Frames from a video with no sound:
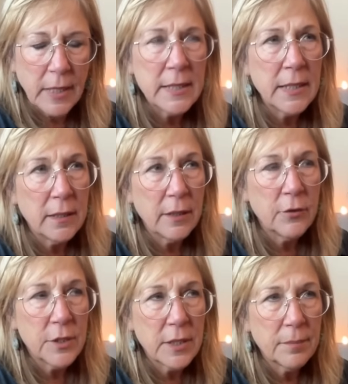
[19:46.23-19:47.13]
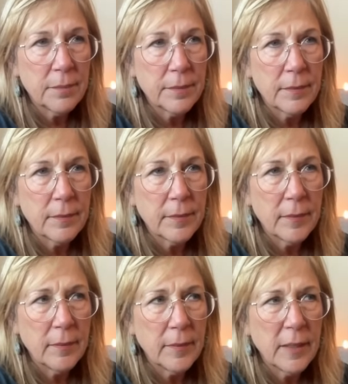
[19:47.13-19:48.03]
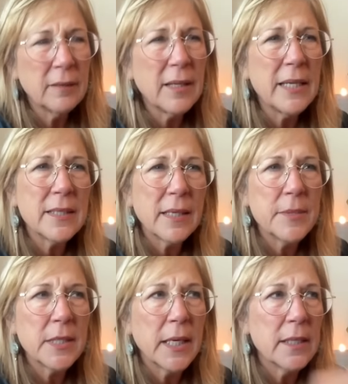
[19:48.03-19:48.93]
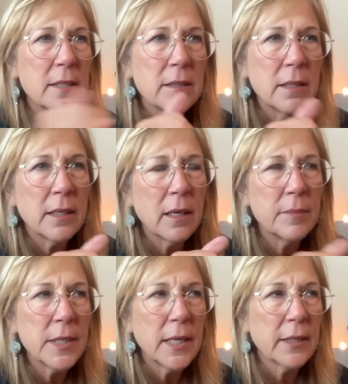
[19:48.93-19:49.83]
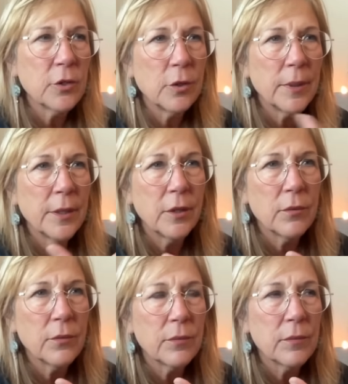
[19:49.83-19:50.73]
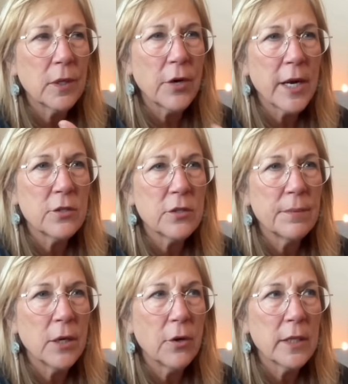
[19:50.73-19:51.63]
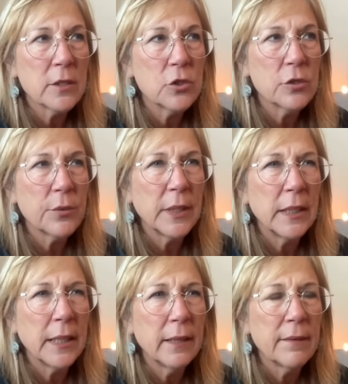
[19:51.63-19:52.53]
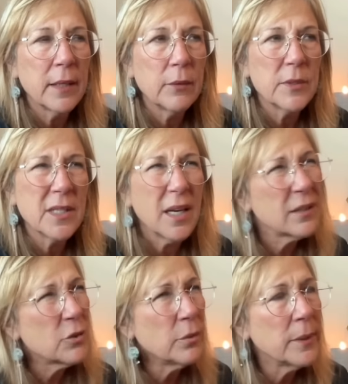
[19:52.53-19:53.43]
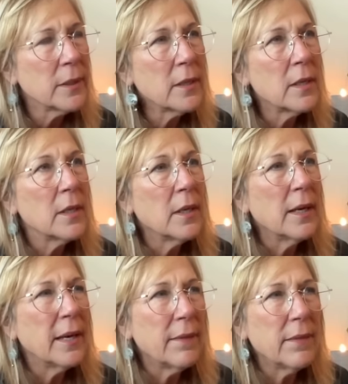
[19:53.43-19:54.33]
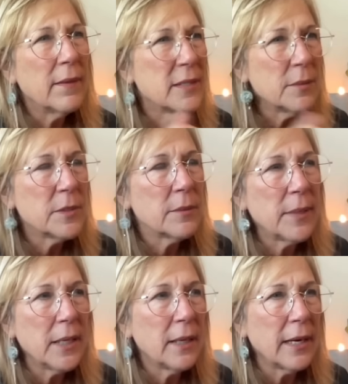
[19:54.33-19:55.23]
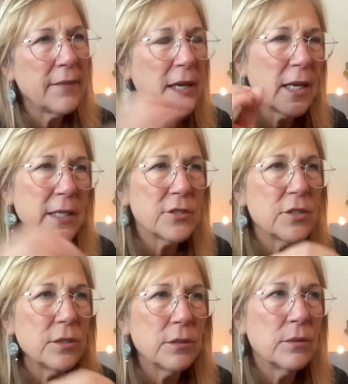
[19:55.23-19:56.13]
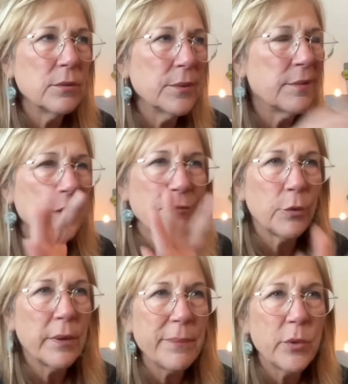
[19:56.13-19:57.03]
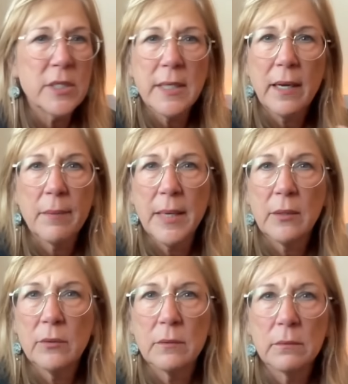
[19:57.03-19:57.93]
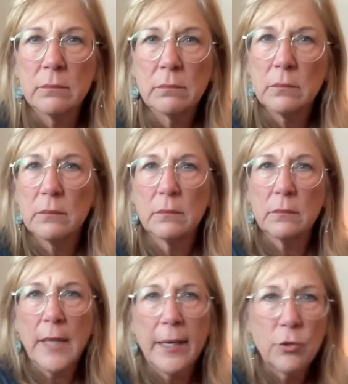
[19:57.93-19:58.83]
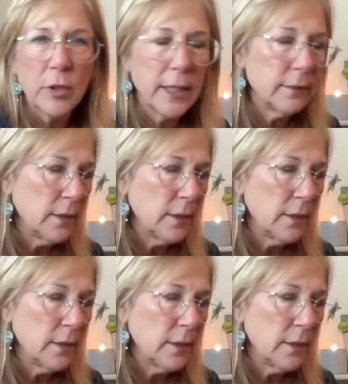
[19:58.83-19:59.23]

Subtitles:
I see another dip. And a lot of times it comes in October, you know, the crash, big crash in 29, I think it was in October. And it seems to be, and I think it has to do with different reports that come out annually.